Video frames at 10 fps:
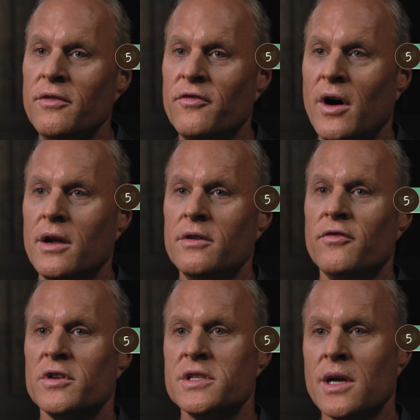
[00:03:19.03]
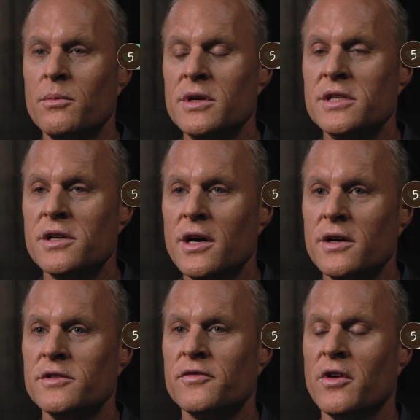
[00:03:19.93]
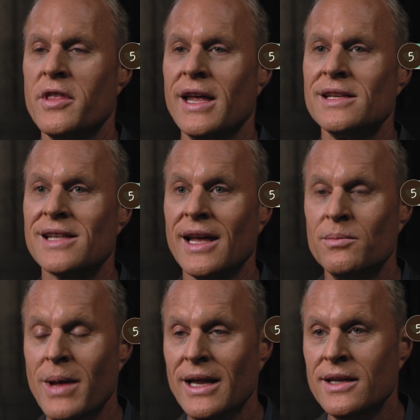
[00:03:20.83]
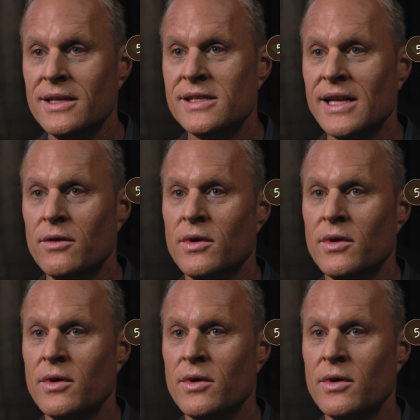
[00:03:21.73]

fund for some reserves for things like maintenance and